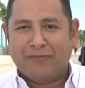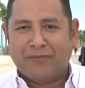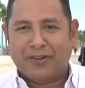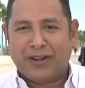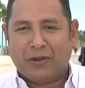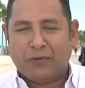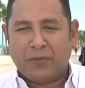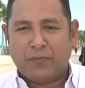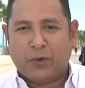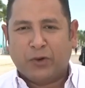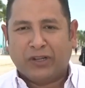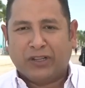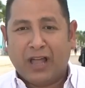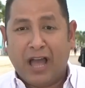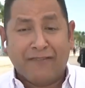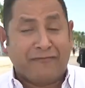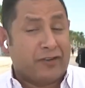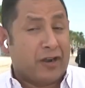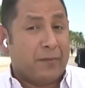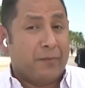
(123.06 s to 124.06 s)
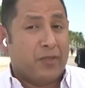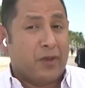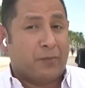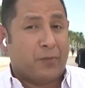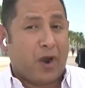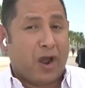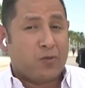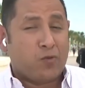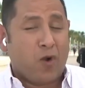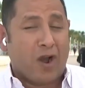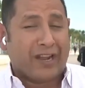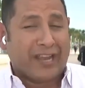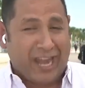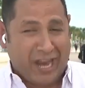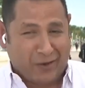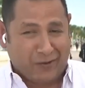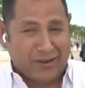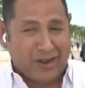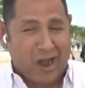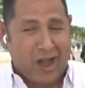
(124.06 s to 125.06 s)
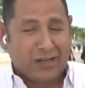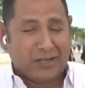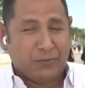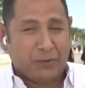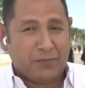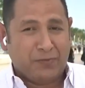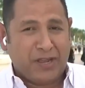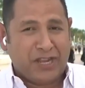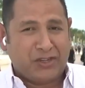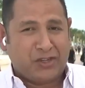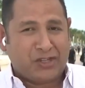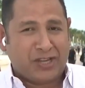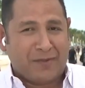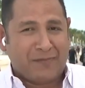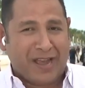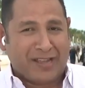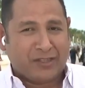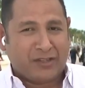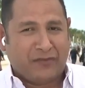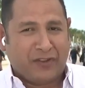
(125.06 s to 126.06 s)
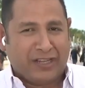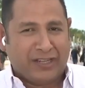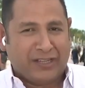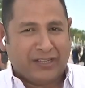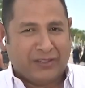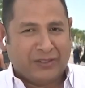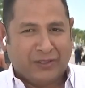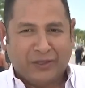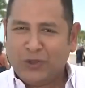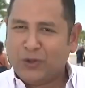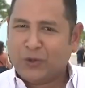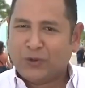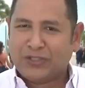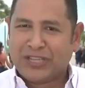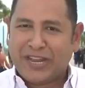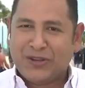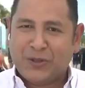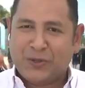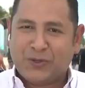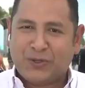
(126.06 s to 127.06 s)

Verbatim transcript: For now, reporting live from the Broadwalk here in Hollywood Beach, I'm Hatzel Vela, Local 10 News.